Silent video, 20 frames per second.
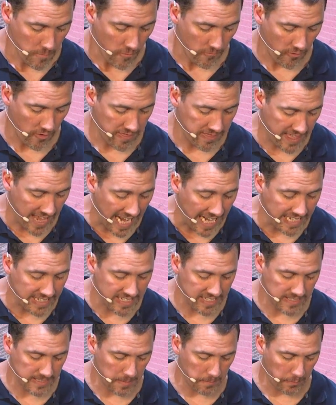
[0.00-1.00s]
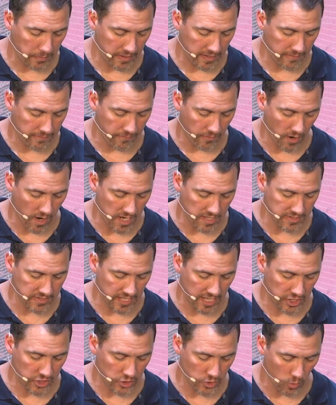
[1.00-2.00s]
For they disciplined for us
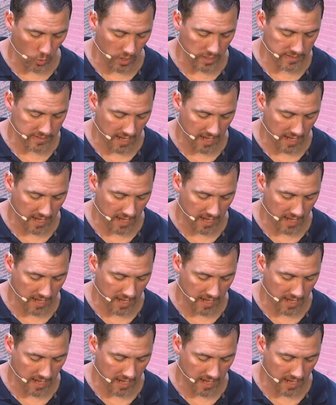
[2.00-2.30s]
a short